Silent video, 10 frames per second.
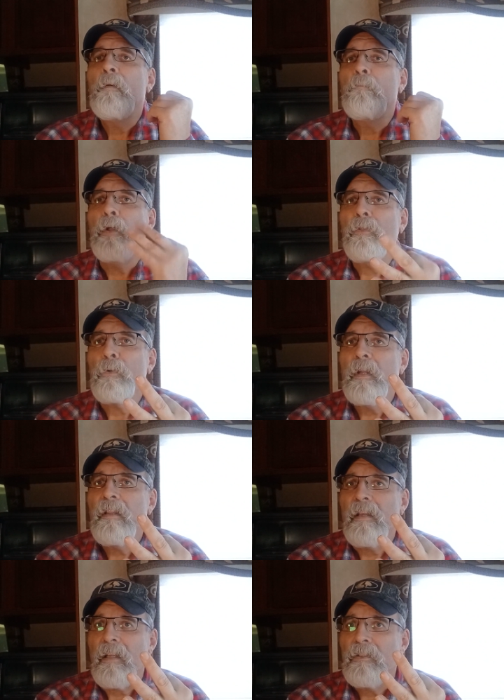But 3
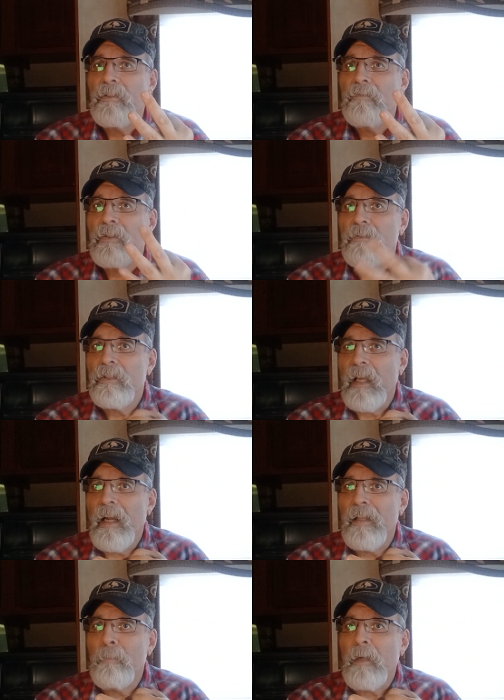things, state of
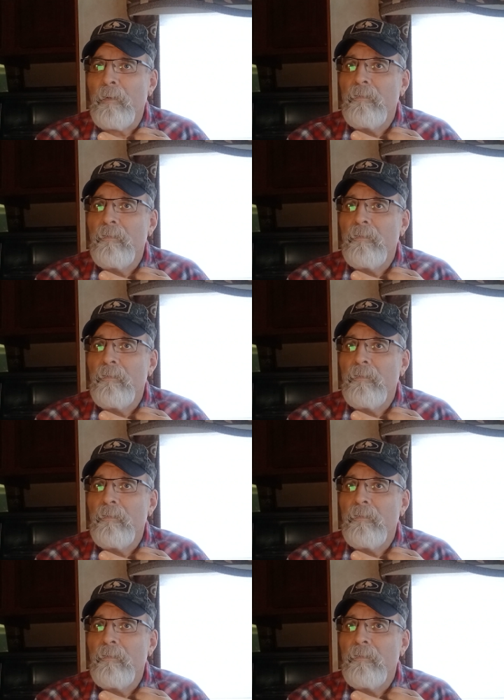Alabama.